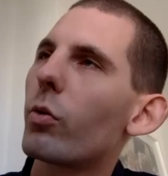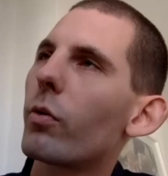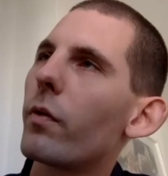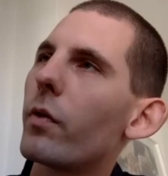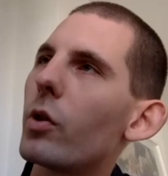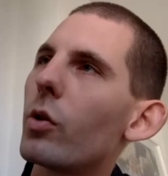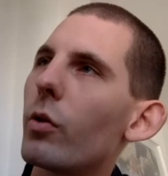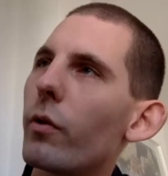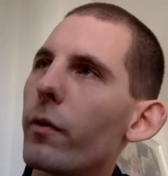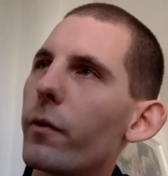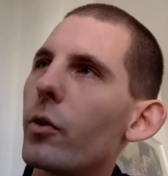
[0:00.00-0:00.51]

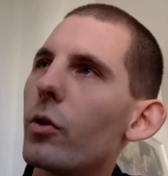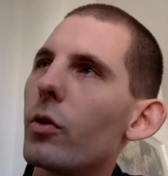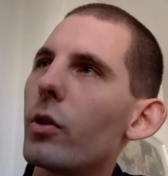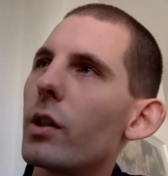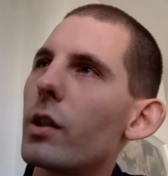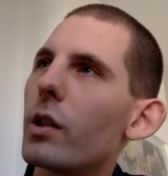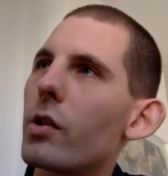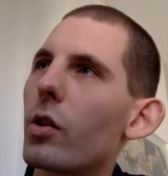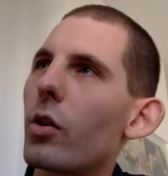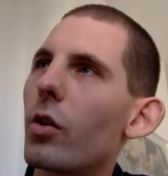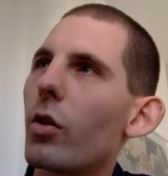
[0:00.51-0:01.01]
Review a few
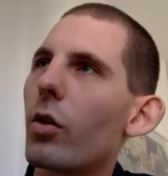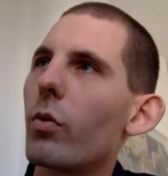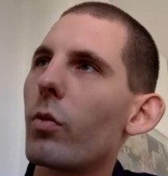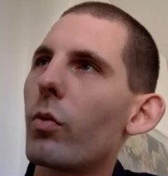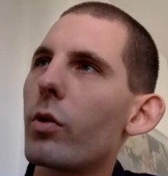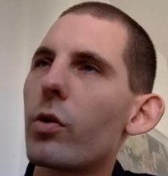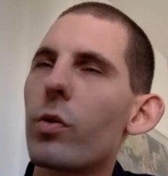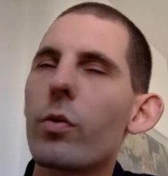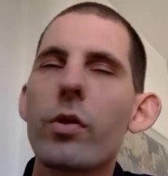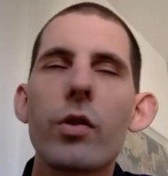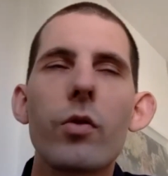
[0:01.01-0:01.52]
years ago,
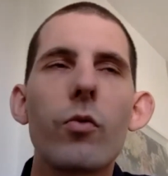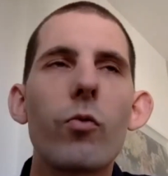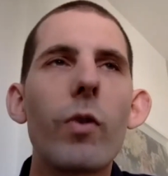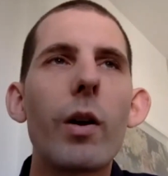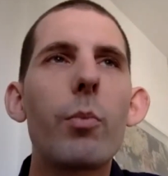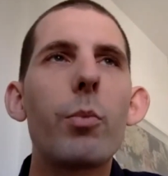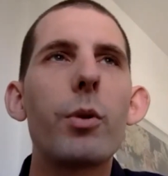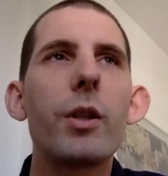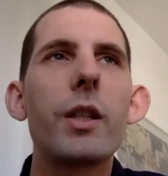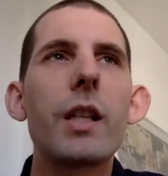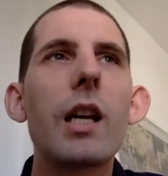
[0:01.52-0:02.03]
which was a
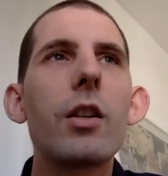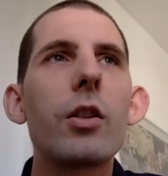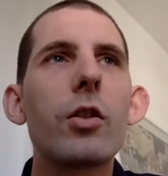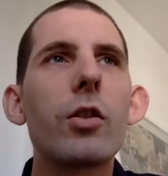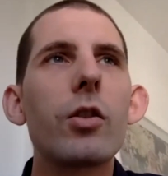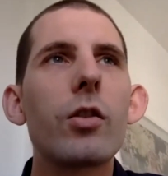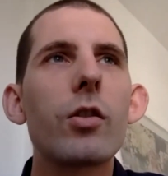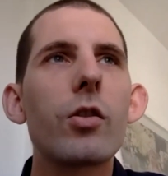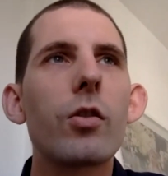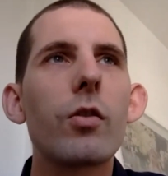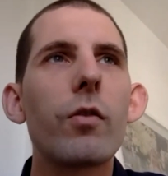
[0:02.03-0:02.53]

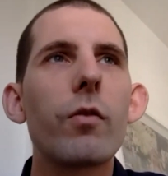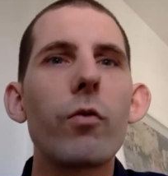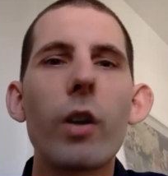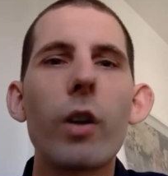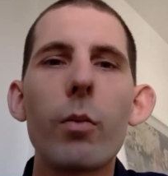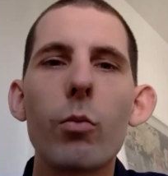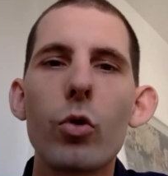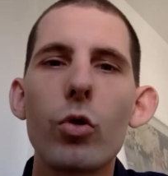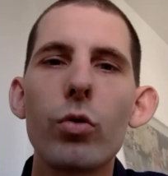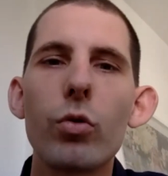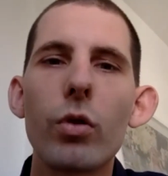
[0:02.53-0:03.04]
reputations of
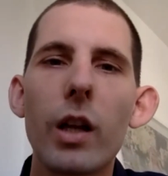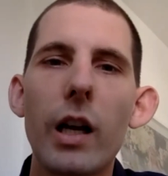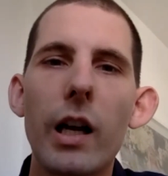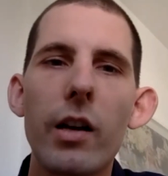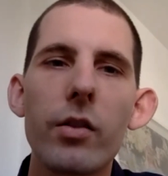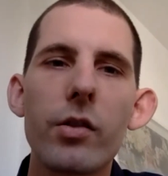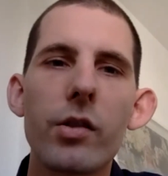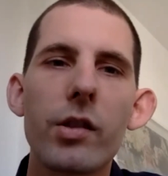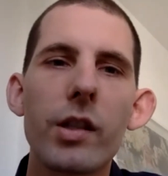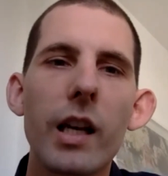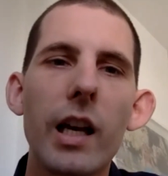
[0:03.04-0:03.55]
Rem
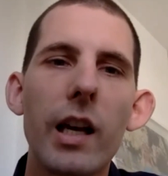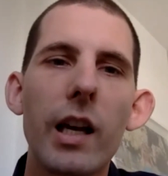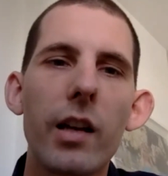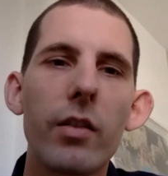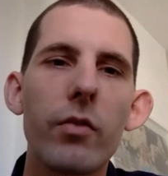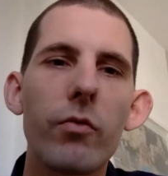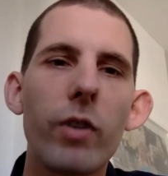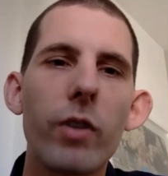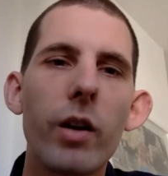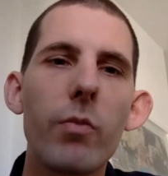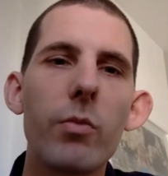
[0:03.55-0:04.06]
Koolhaas, and
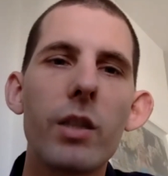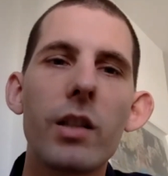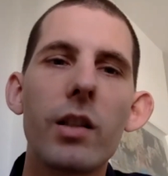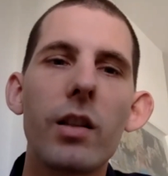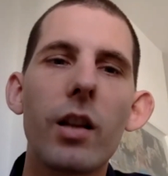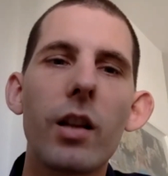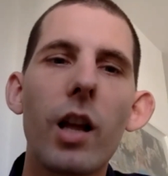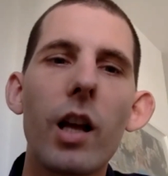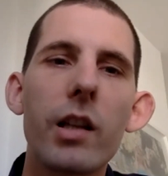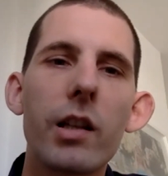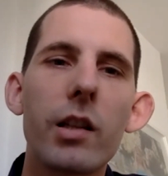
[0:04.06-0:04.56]
Rem didn't
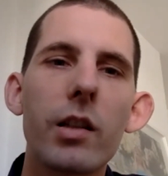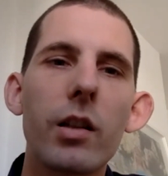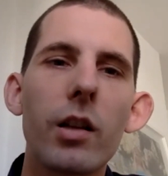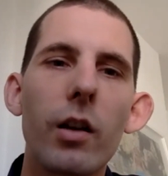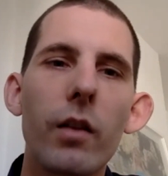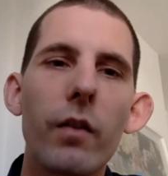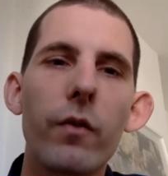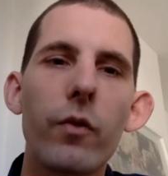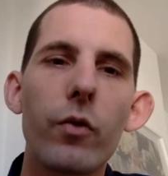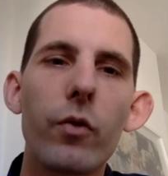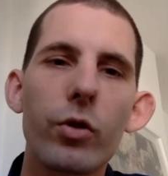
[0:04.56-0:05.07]
like it,
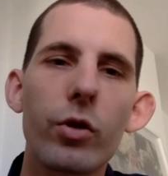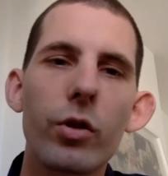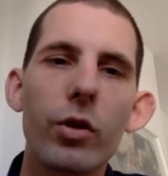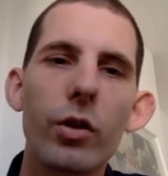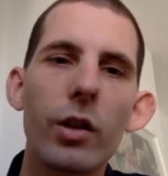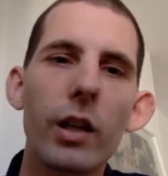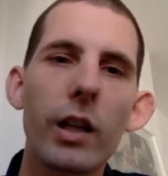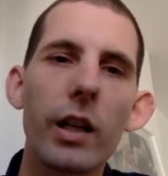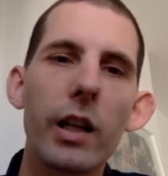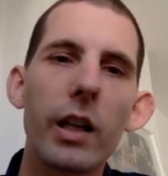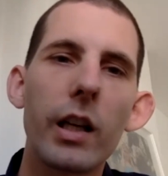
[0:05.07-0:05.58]

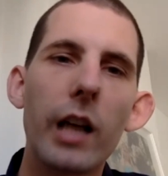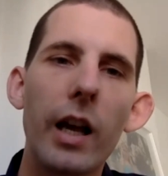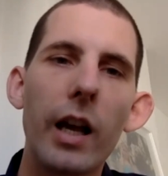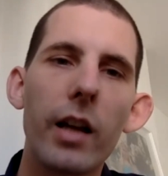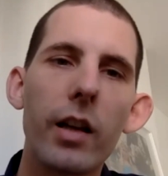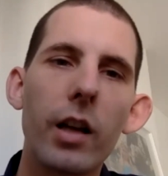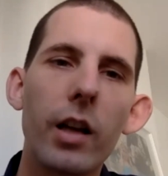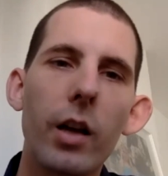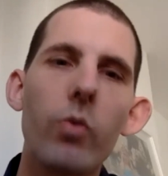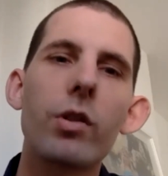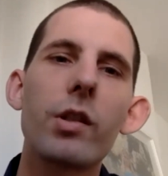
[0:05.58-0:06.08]
unfortunately. And
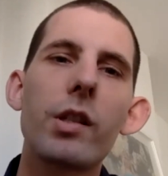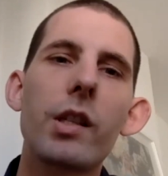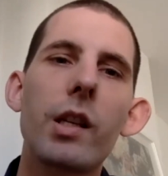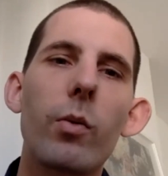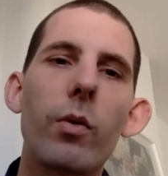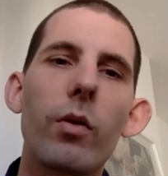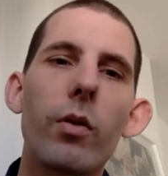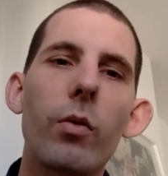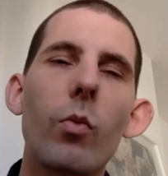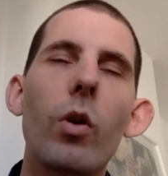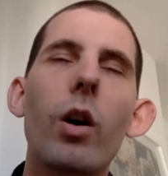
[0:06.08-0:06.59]
I wouldn't say
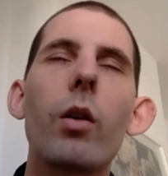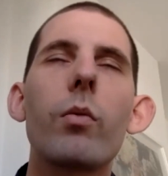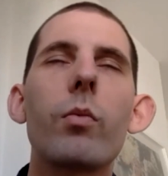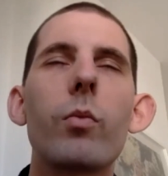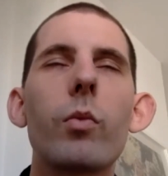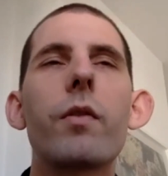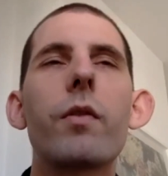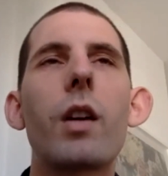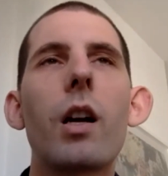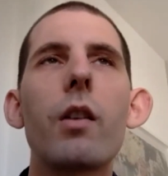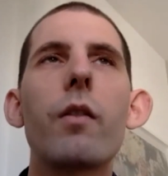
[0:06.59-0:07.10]
we've
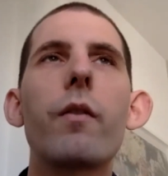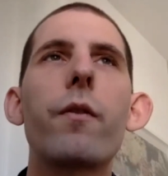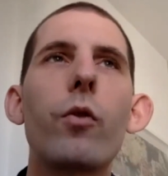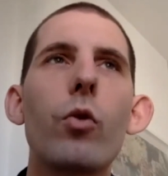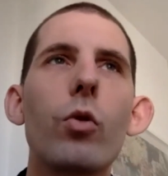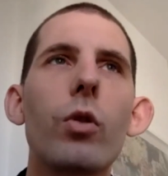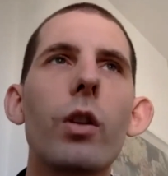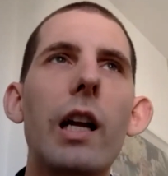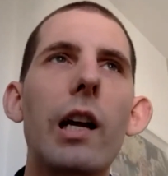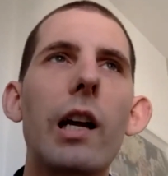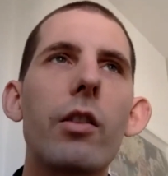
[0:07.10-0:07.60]
kind of
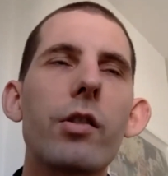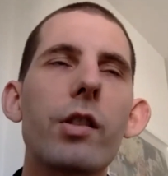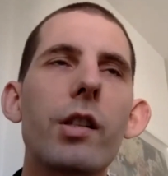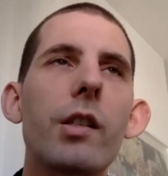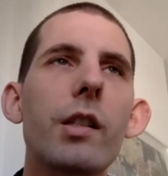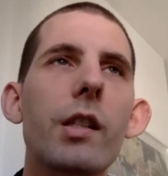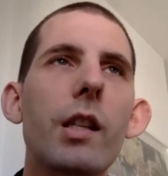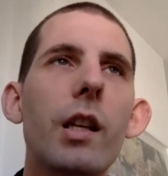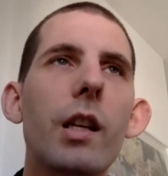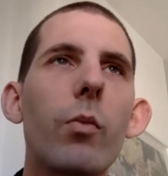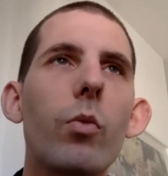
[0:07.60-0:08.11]
fallen out
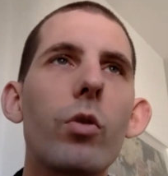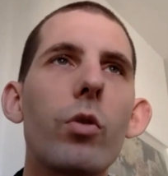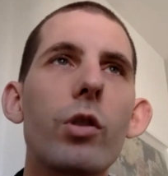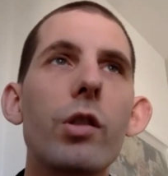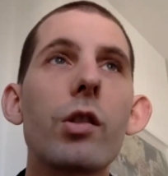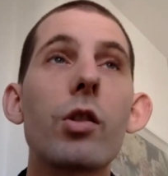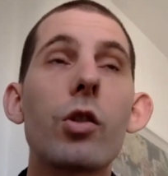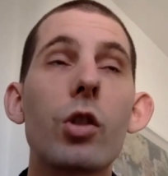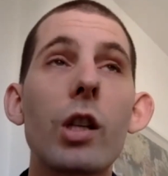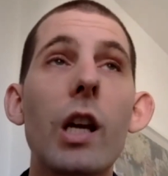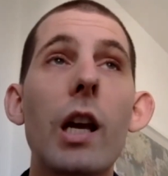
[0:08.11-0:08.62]
since then, which is
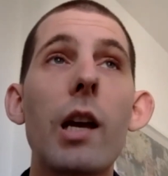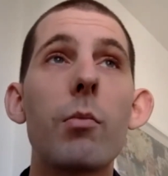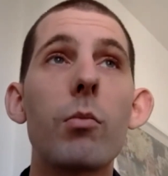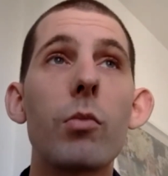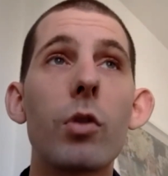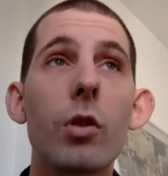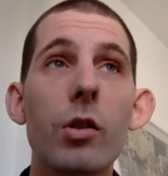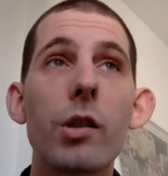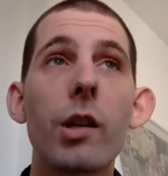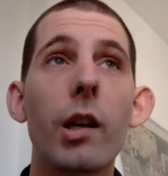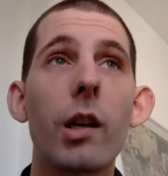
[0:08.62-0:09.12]
a shame
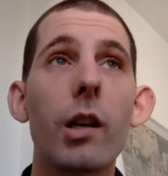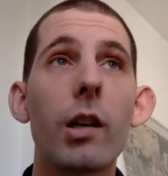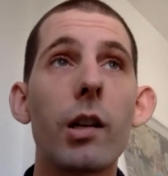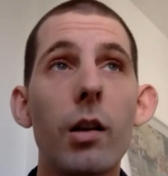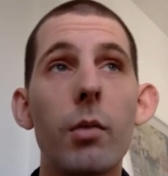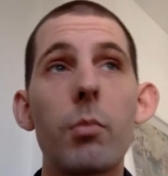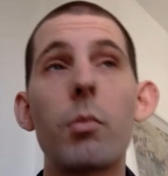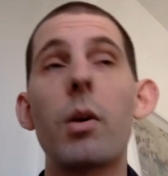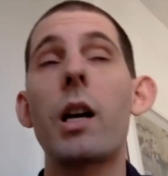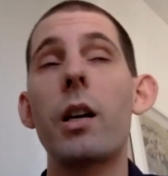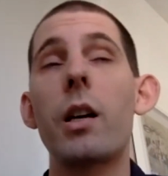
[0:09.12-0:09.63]
because I
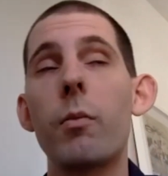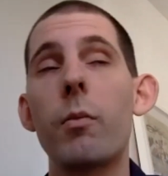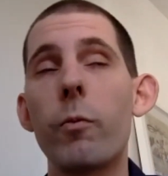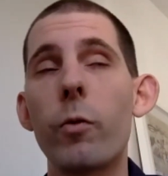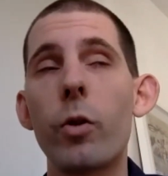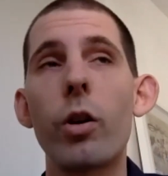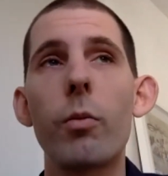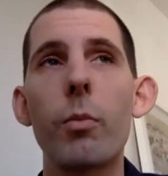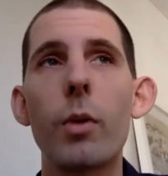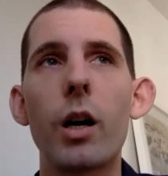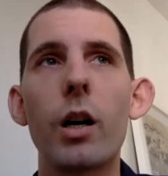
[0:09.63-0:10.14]
admire him
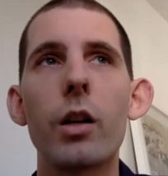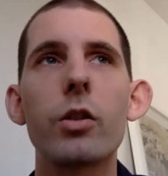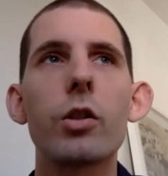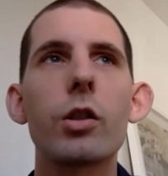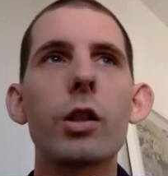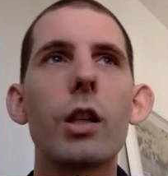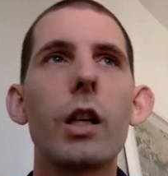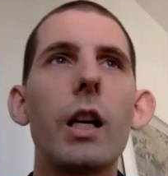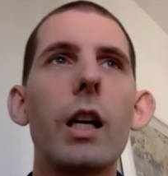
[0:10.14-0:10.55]
very much.